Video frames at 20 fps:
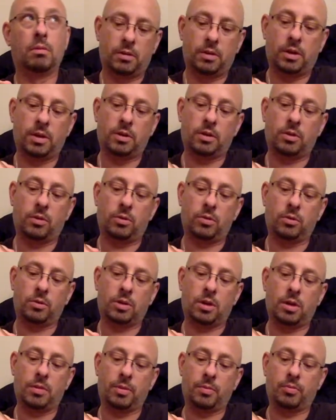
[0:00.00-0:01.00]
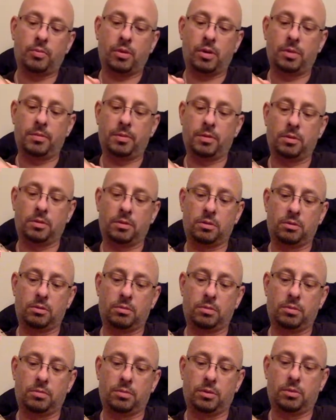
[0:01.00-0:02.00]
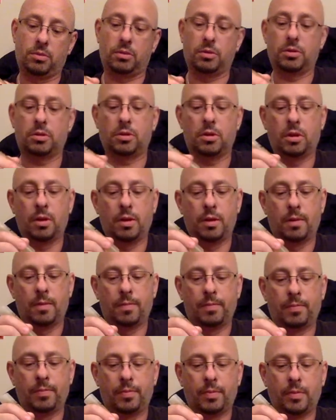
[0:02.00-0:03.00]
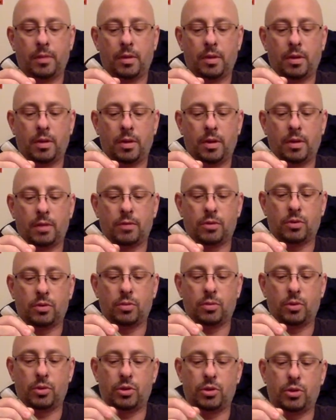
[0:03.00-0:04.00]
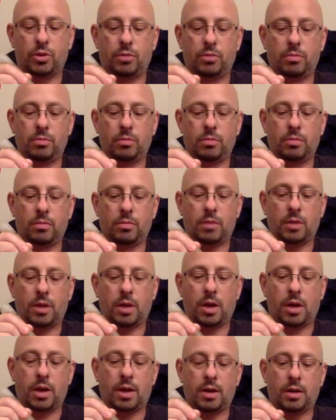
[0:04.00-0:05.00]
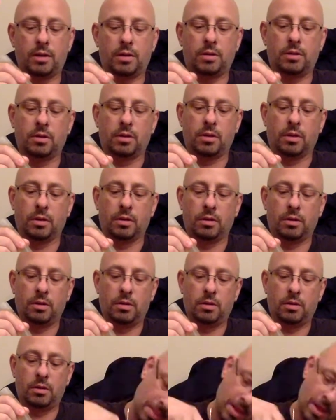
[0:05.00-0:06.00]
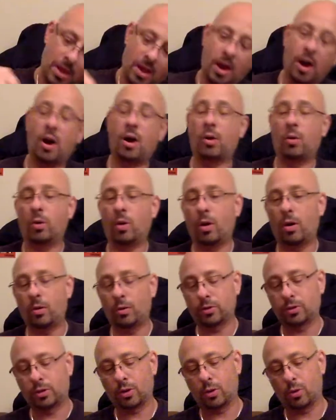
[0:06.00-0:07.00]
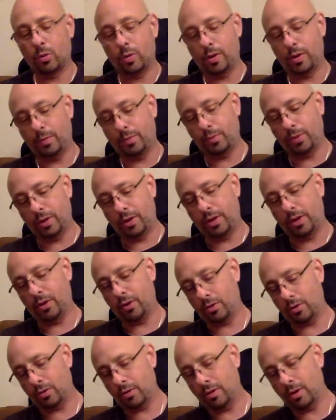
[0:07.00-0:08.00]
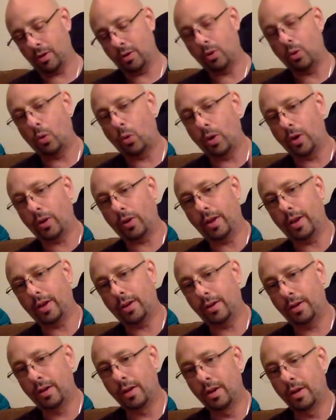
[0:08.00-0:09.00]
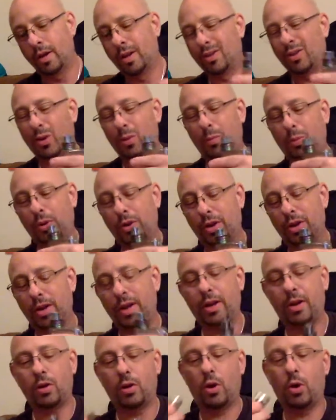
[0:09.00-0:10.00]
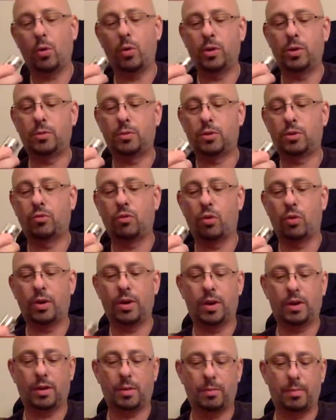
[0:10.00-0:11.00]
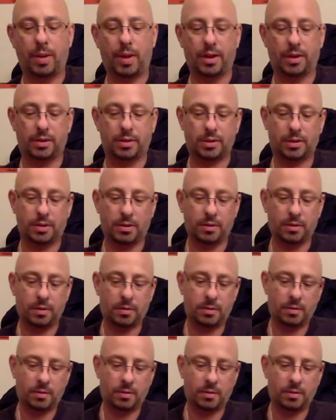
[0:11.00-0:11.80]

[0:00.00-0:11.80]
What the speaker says: It takes a long time to prime these a little bit because you have so much cotton. Oh, also, when you're putting your coil in, don't put it in here. Always screw it in at the base.